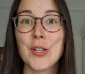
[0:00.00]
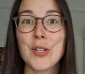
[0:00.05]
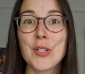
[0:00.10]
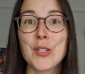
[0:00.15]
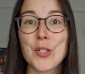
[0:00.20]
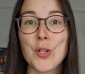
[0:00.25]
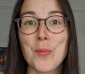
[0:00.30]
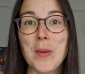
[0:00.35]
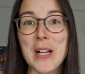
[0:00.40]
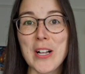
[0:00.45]

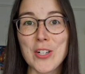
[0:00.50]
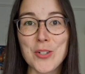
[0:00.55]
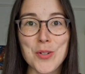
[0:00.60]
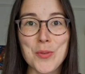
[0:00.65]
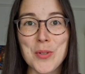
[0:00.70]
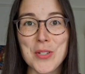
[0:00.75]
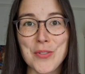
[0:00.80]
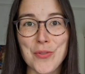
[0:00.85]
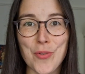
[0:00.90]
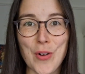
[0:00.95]
So my country
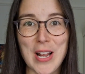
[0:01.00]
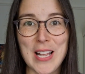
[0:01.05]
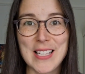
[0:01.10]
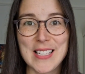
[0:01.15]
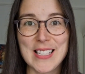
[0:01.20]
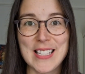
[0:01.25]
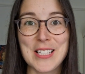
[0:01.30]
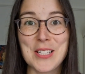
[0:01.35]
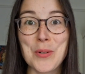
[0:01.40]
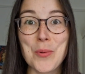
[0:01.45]
was
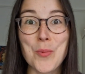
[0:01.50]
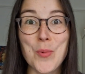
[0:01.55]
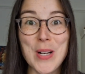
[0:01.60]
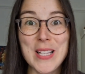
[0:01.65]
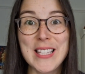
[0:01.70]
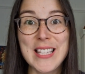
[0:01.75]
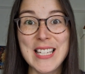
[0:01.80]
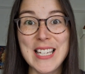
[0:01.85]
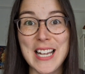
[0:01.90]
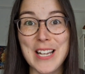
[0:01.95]
France, so
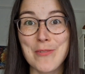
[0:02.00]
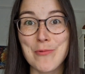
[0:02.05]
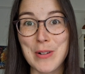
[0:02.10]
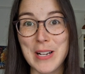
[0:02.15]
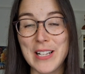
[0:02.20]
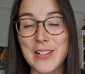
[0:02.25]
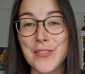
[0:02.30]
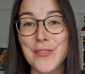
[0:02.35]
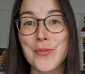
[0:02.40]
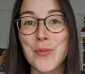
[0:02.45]
what did I
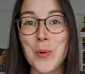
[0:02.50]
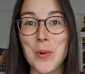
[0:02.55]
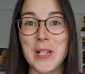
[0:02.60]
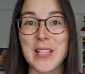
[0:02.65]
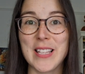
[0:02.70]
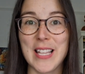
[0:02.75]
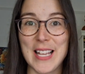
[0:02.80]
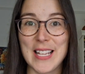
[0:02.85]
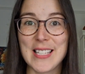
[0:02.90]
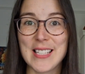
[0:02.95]
read for
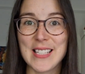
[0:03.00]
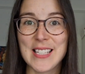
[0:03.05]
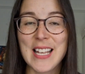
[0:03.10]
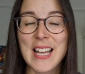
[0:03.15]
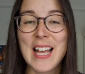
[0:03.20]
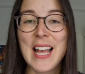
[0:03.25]
this?